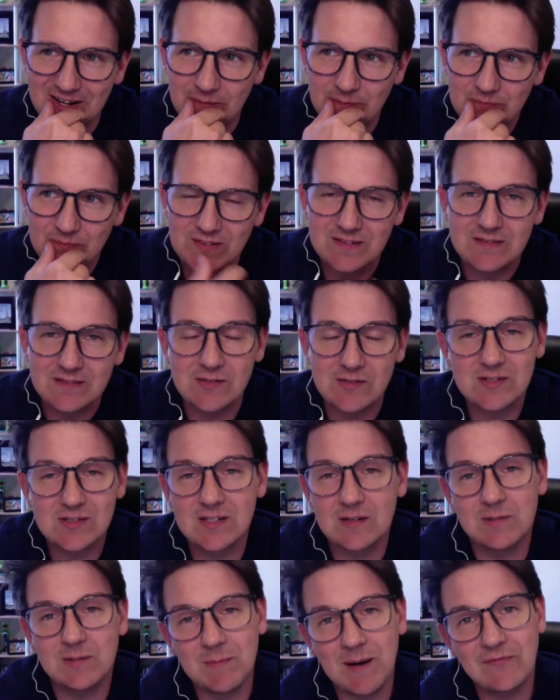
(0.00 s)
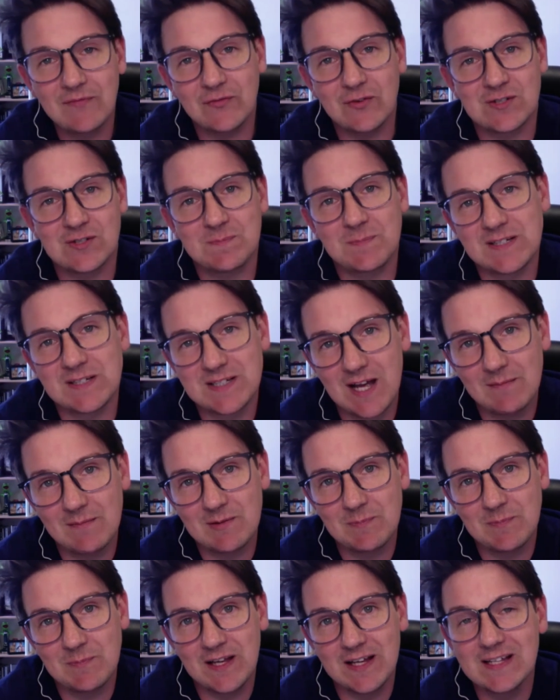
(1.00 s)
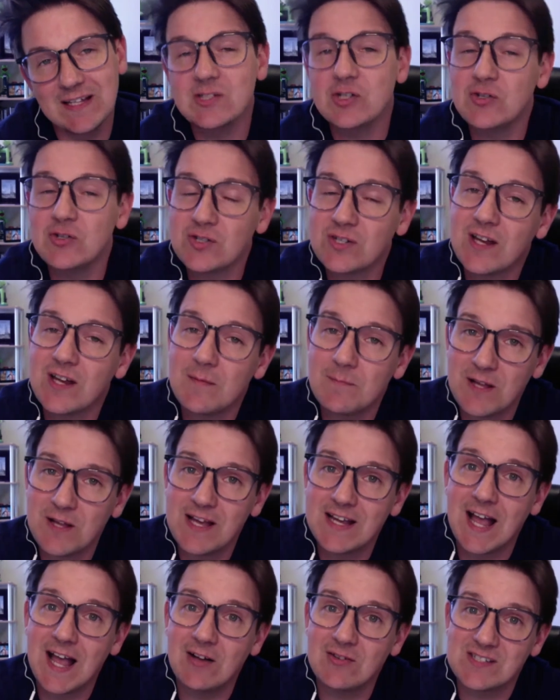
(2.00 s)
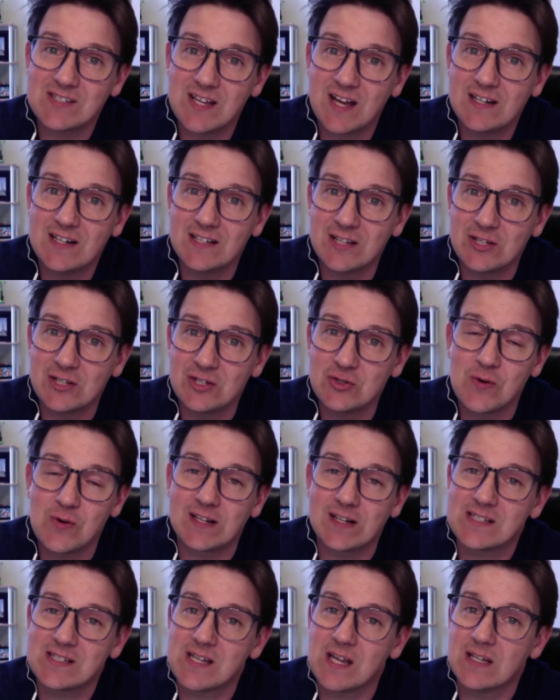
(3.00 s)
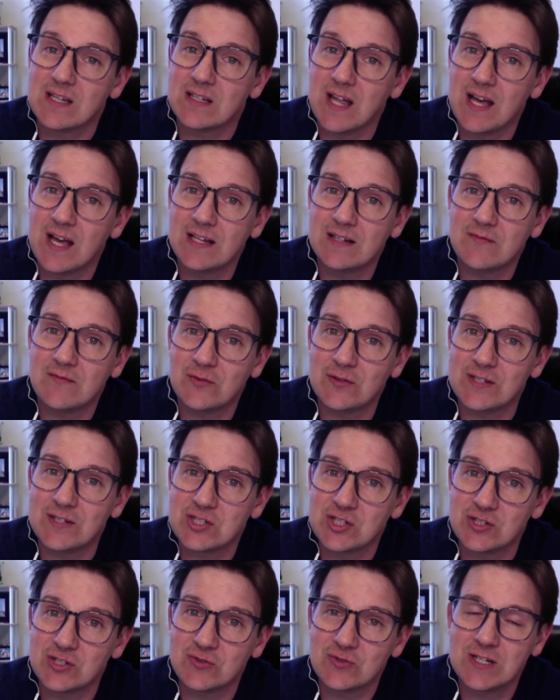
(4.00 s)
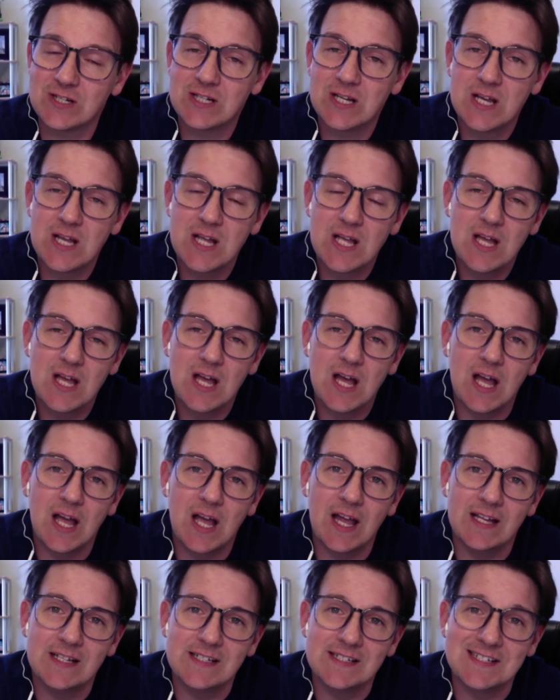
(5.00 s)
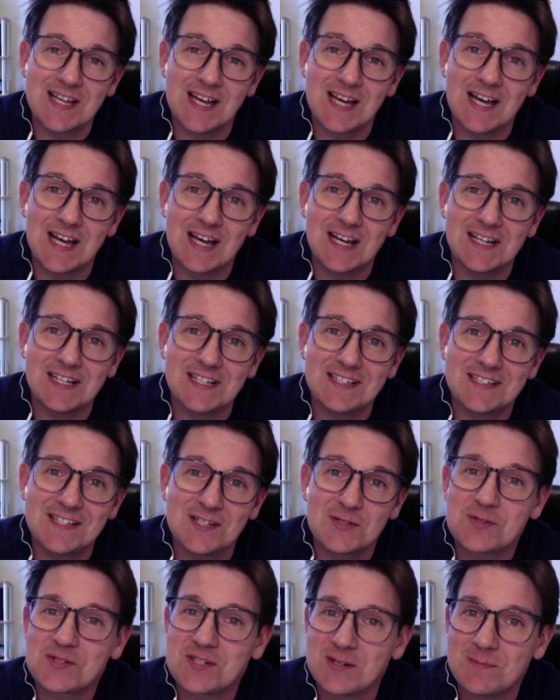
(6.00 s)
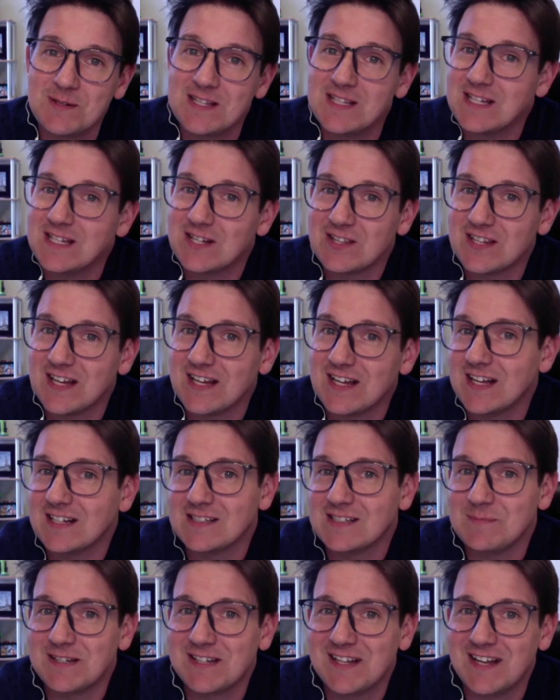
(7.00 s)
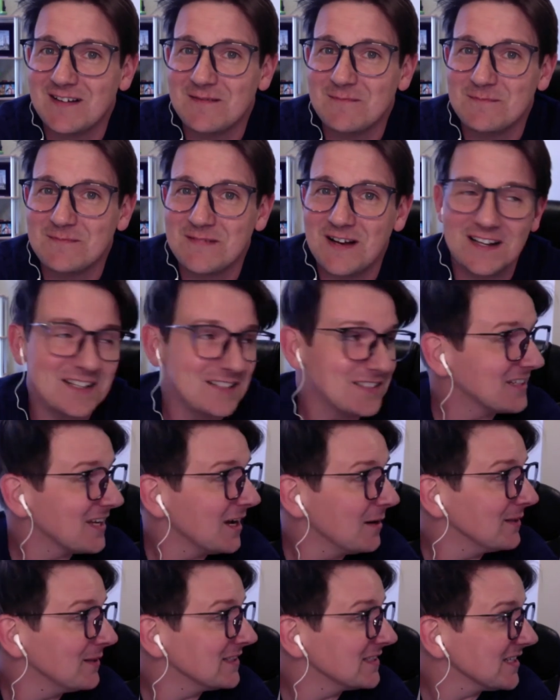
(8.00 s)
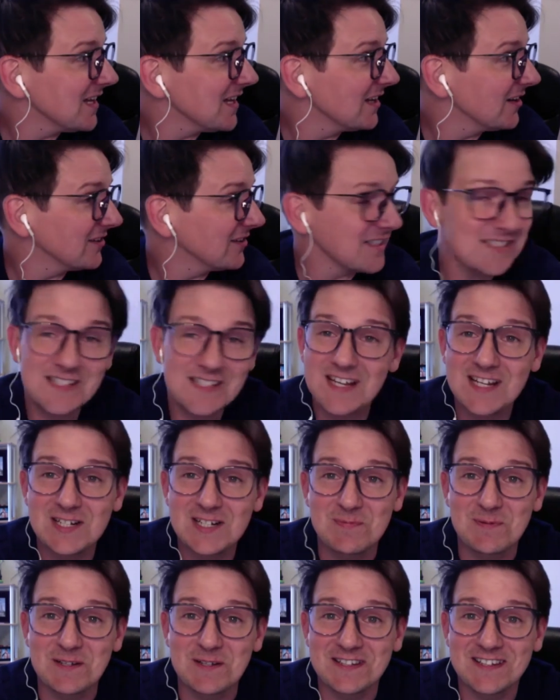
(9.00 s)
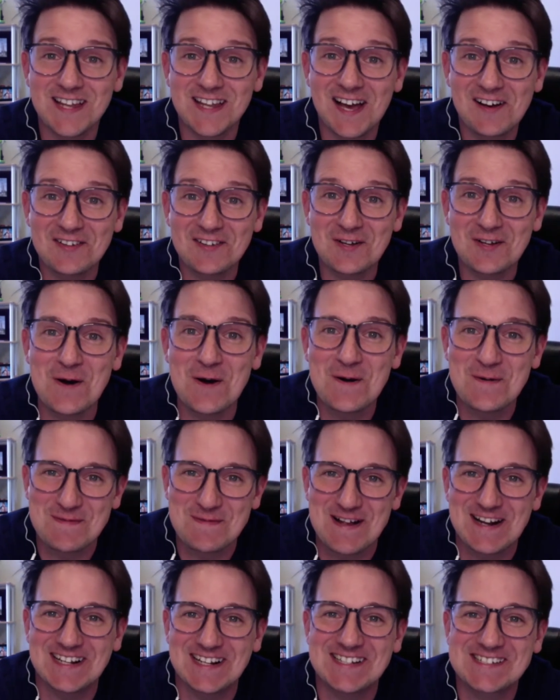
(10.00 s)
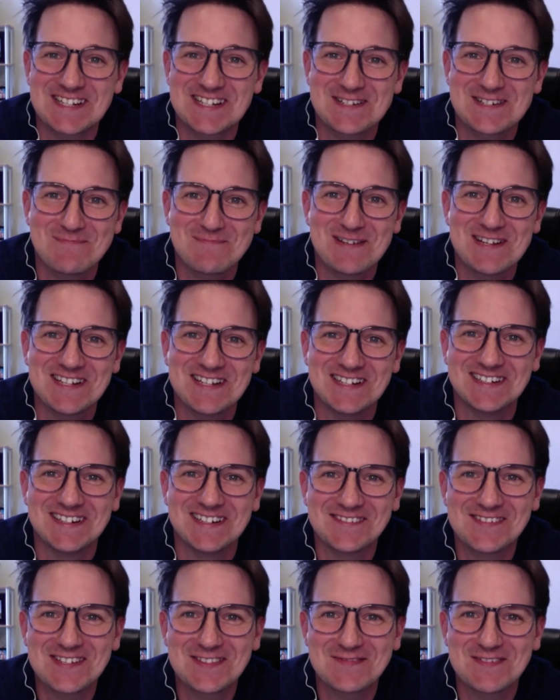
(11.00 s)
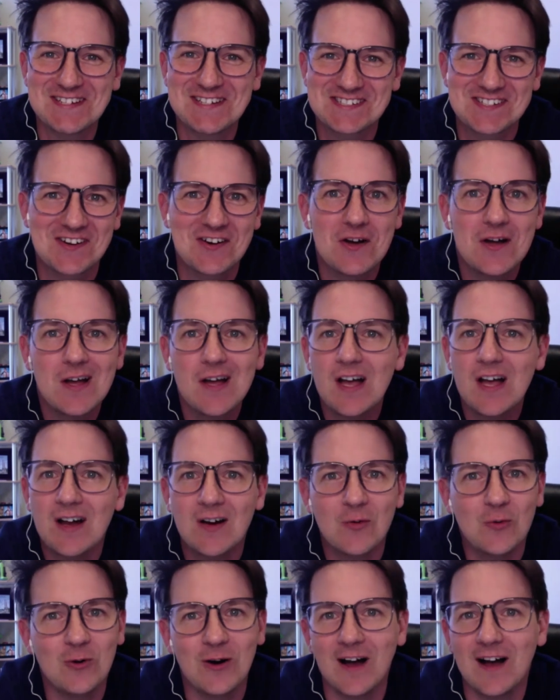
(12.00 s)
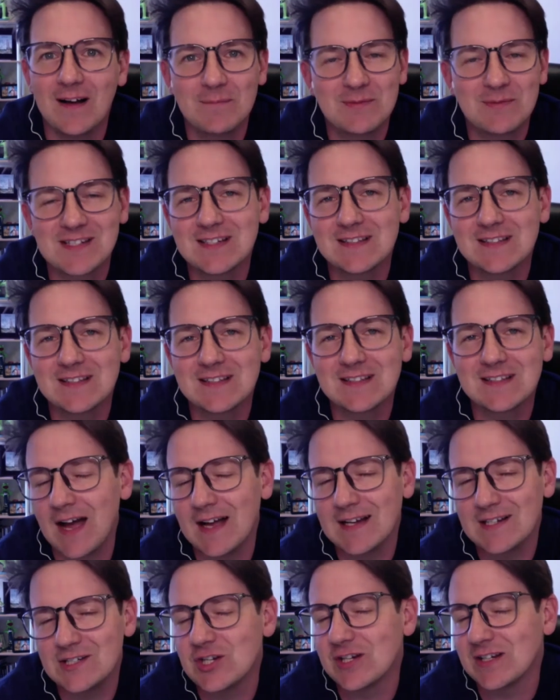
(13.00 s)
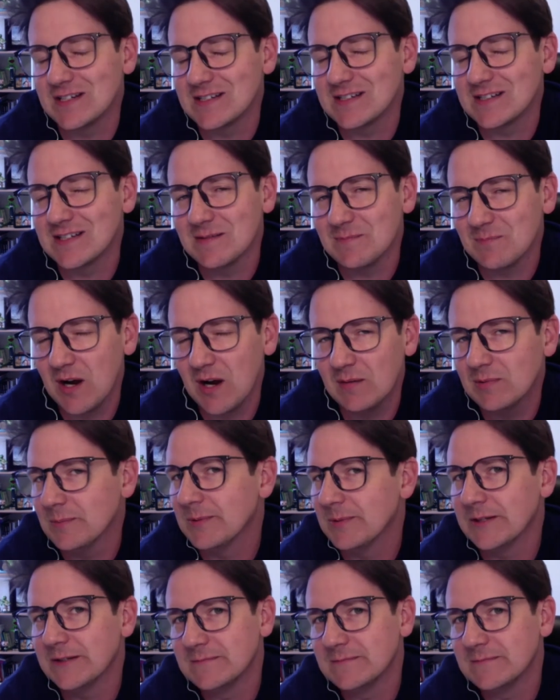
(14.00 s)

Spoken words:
this was going to be my first big time to play. Usually I'm playing outside in the direct sunlight for the children. And this was going to be the year that I got to come inside on the stage, but now nobody's going to be in here with me. So I think that I jinxed it probably.